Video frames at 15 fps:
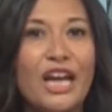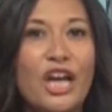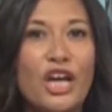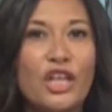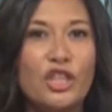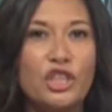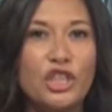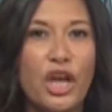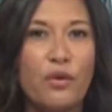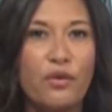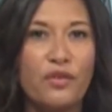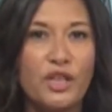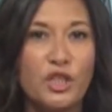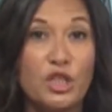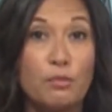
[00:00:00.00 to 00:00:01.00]
The show
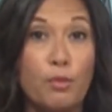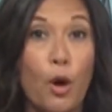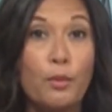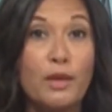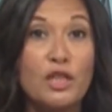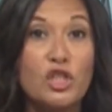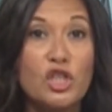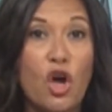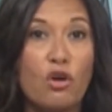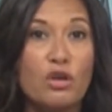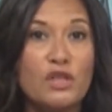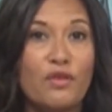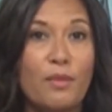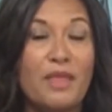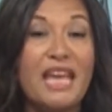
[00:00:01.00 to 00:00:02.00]
features popular
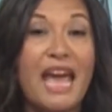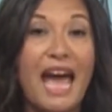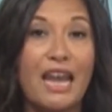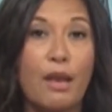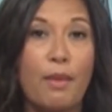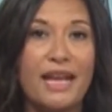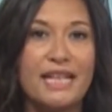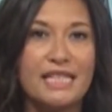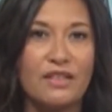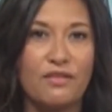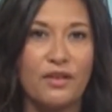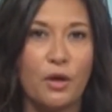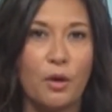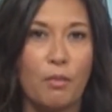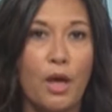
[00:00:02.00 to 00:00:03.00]
songs from the animated
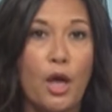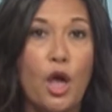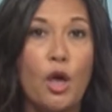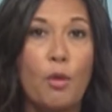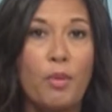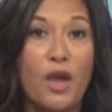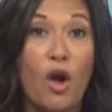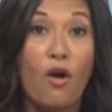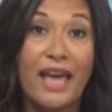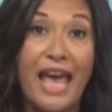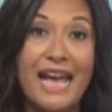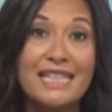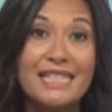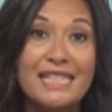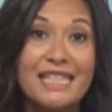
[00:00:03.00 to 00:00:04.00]
film, Be Our
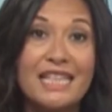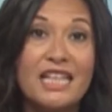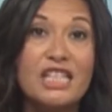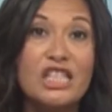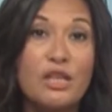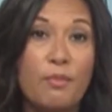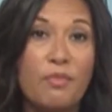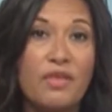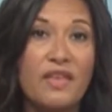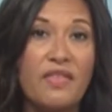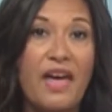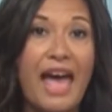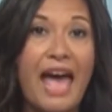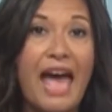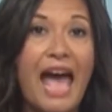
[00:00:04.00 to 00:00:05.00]
Guest, Something
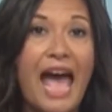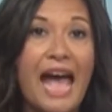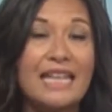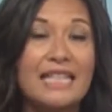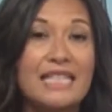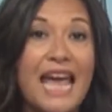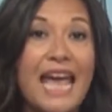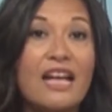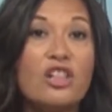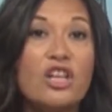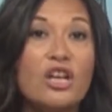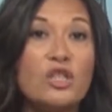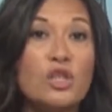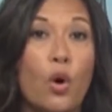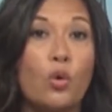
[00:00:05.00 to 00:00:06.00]
There and Tale
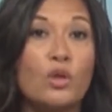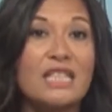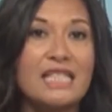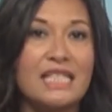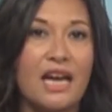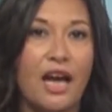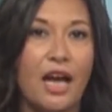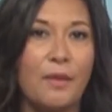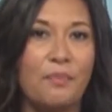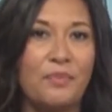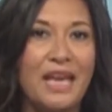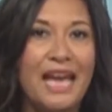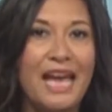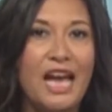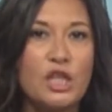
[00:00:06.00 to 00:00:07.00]
as Old as Time,
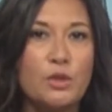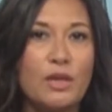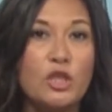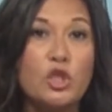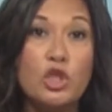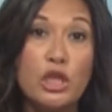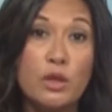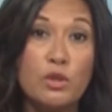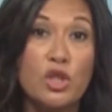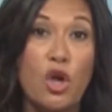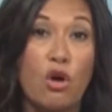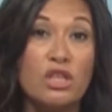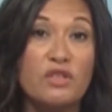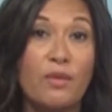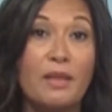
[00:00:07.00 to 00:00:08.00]
as well as two
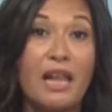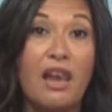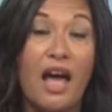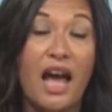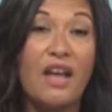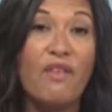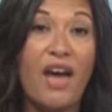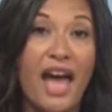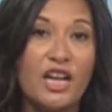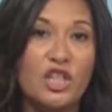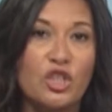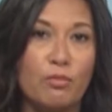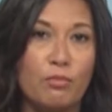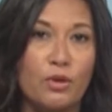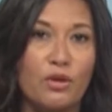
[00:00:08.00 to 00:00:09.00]
songs from the
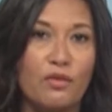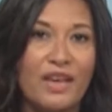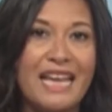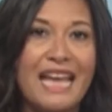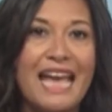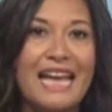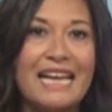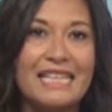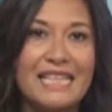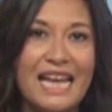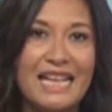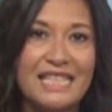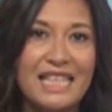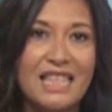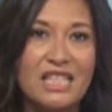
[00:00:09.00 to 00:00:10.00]
live-action movie
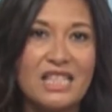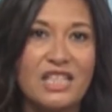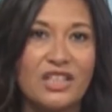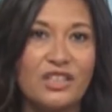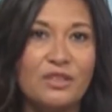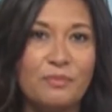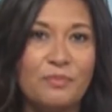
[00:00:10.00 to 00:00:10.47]
Days in the Sun.